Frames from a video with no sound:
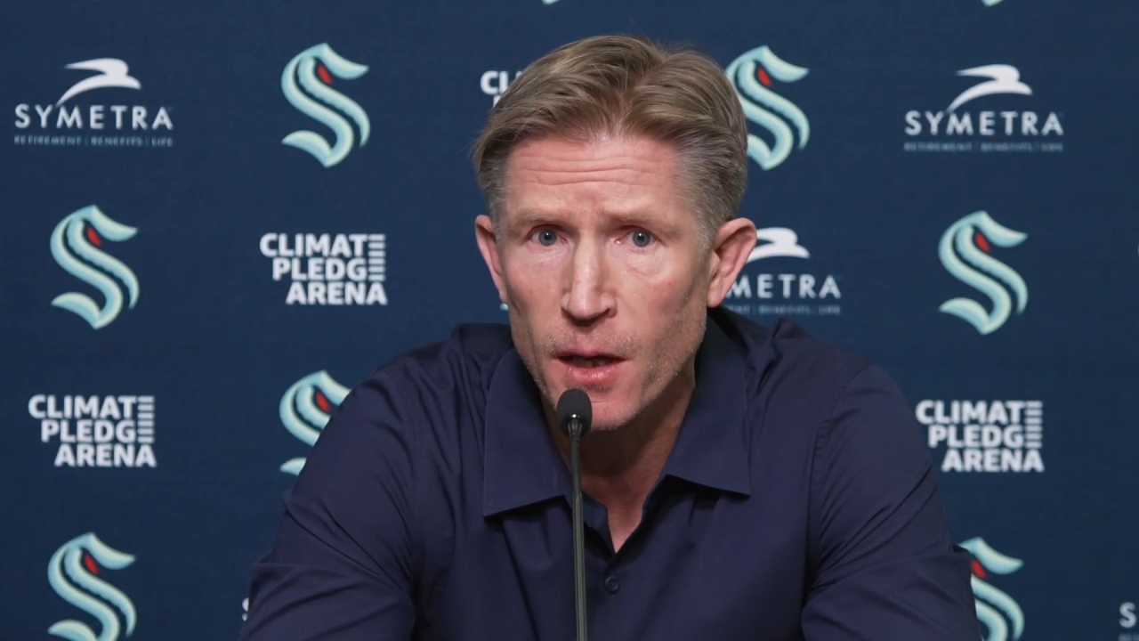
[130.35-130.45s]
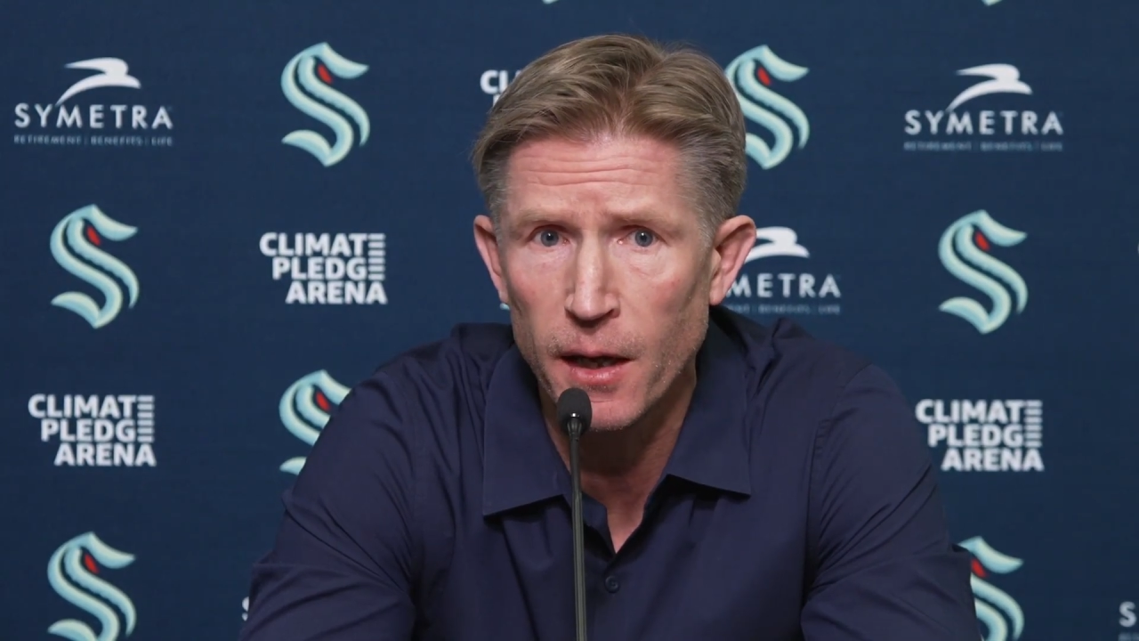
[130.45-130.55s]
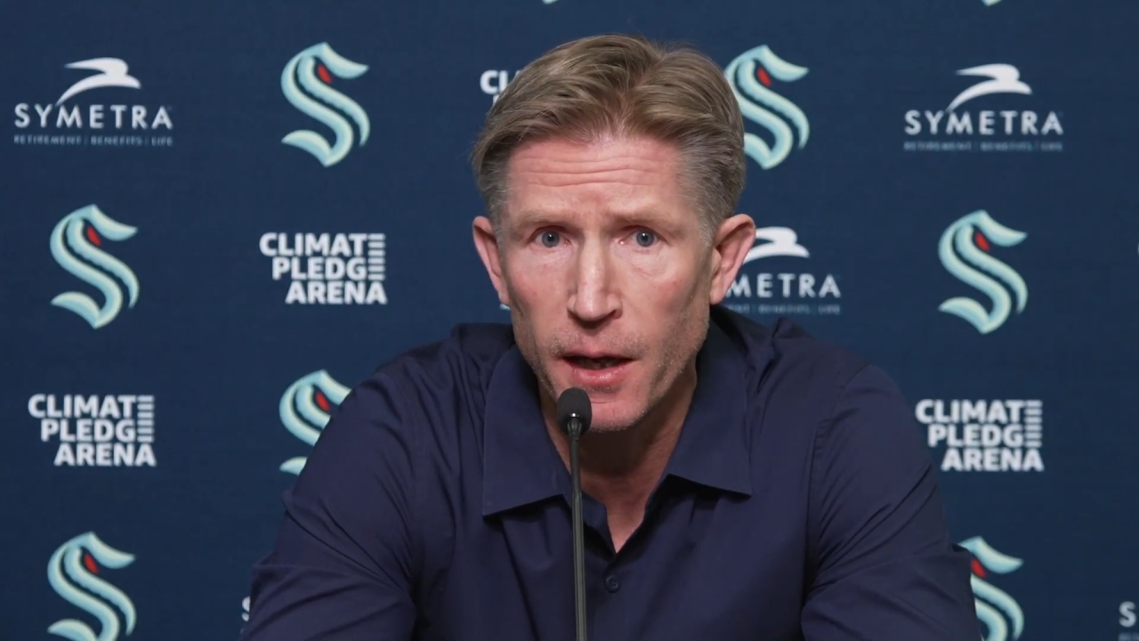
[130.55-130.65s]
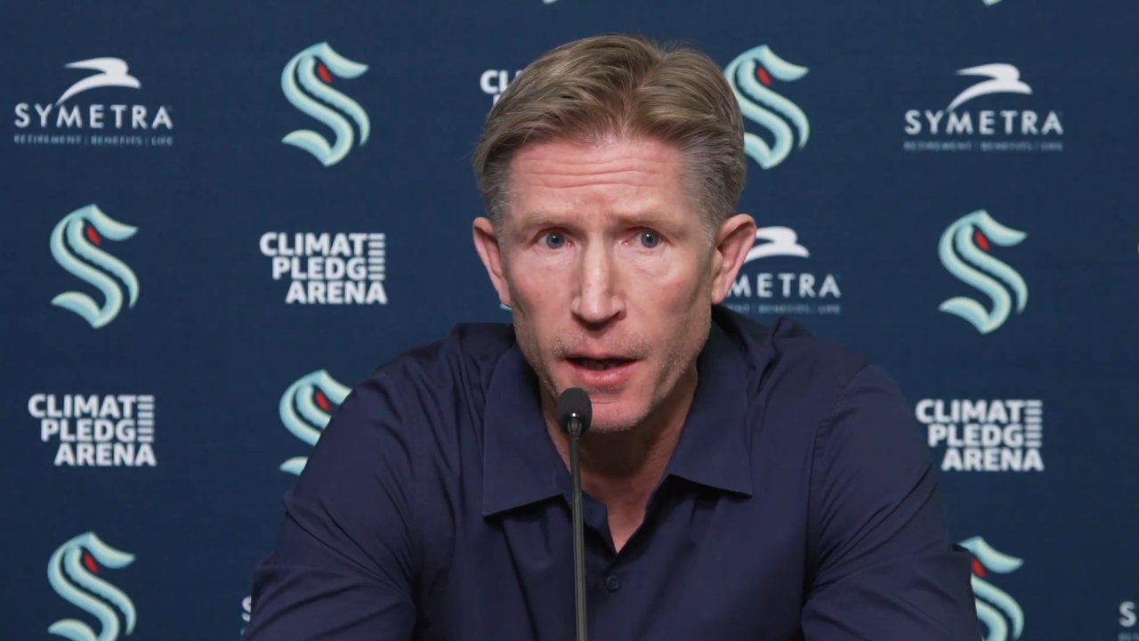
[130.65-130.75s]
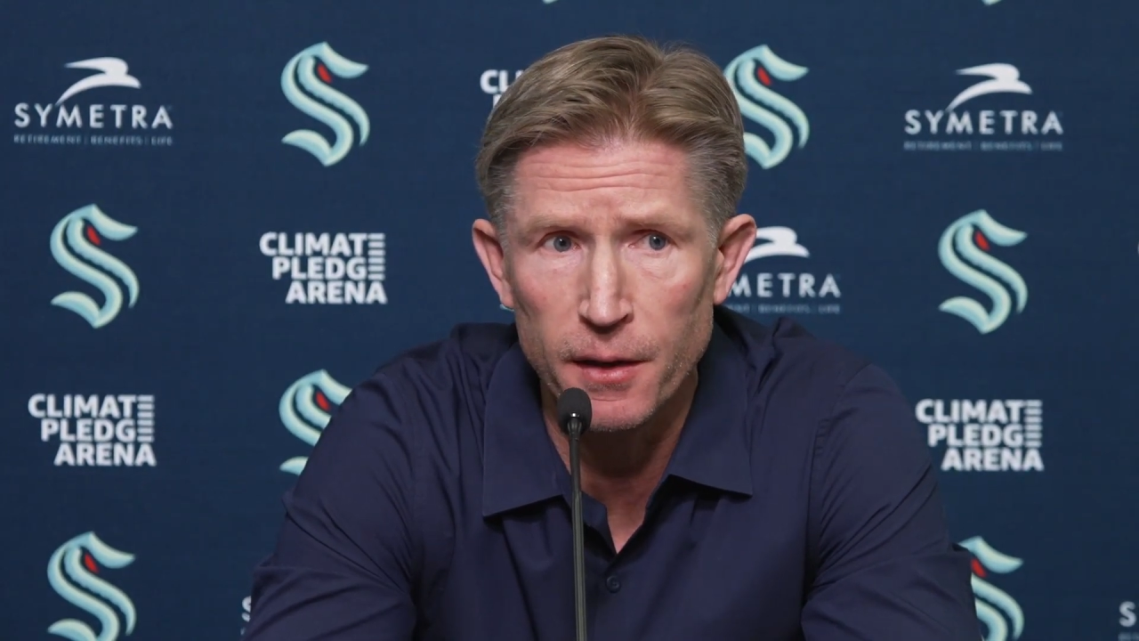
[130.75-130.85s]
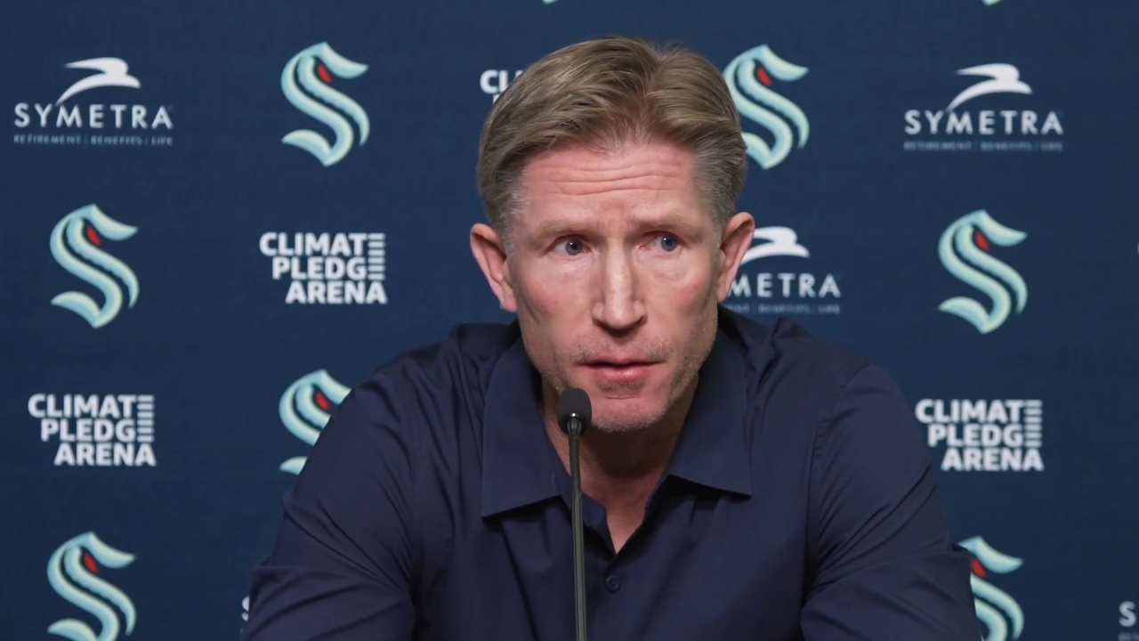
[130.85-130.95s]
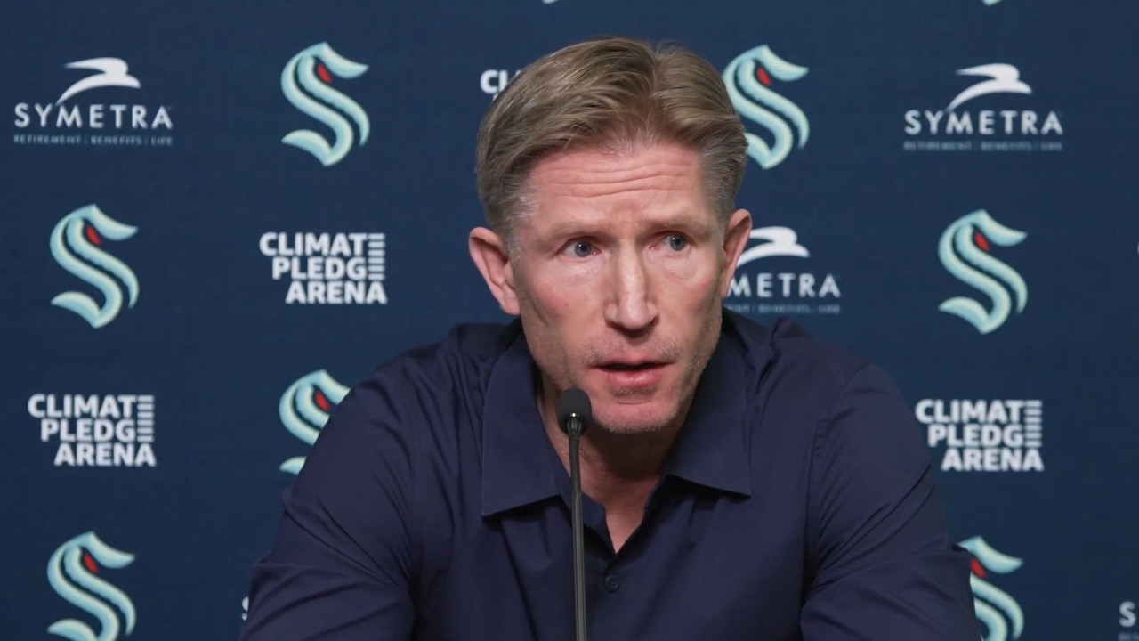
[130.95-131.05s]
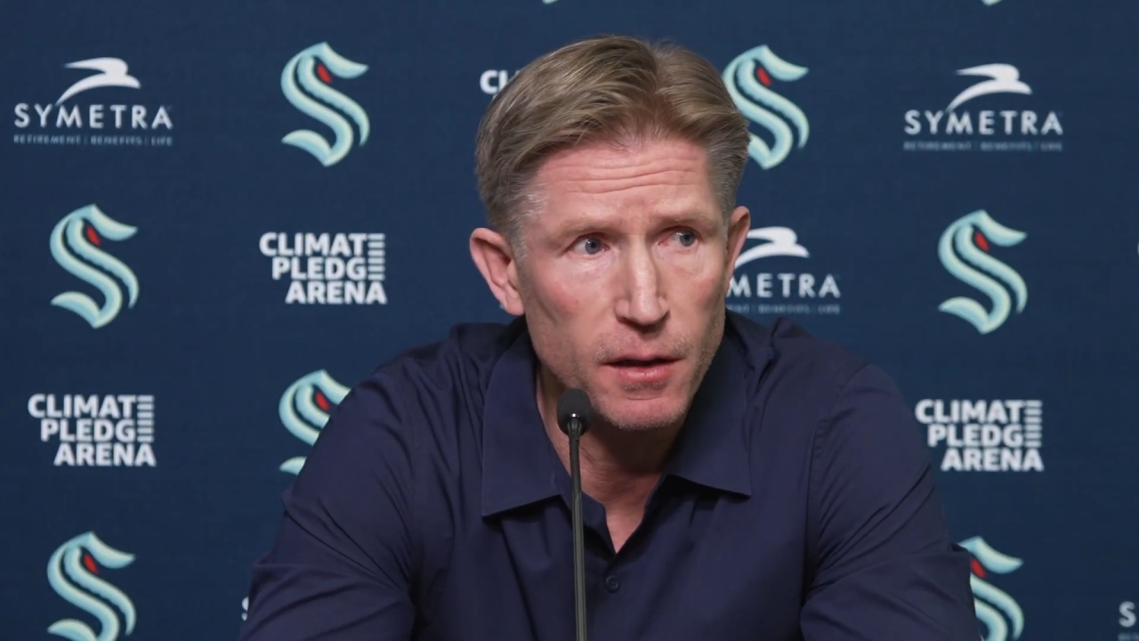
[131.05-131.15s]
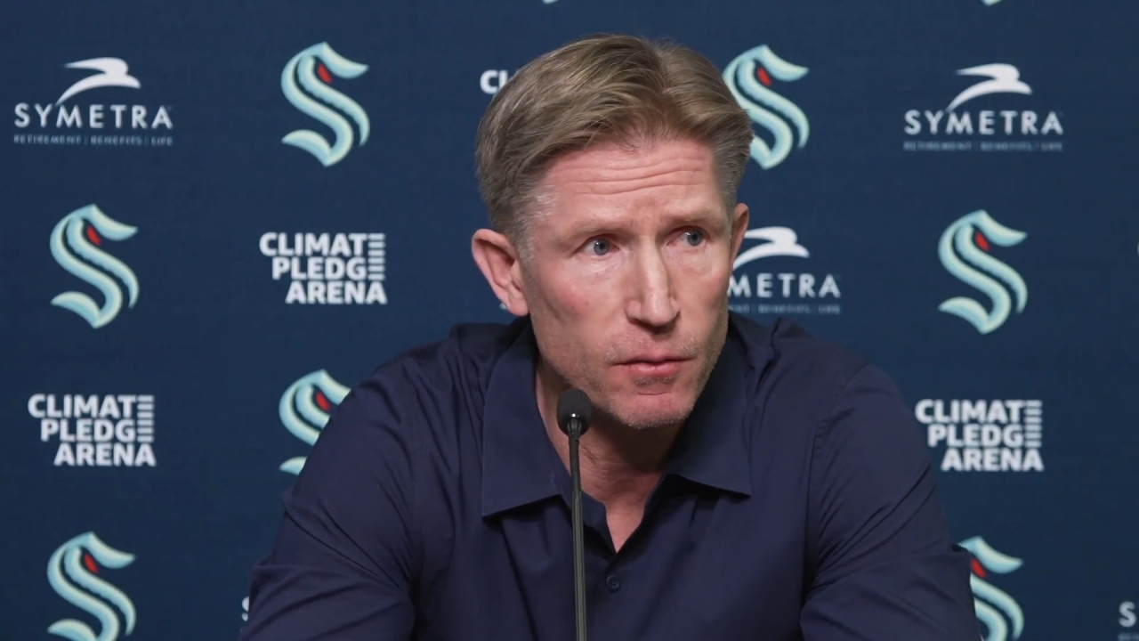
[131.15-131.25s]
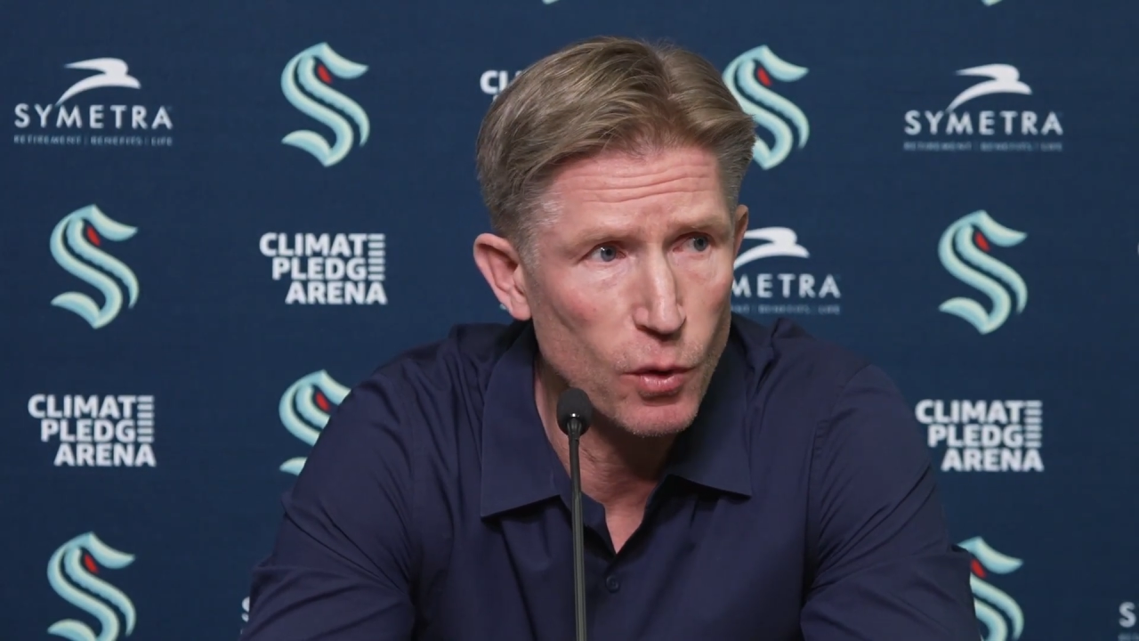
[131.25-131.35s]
and and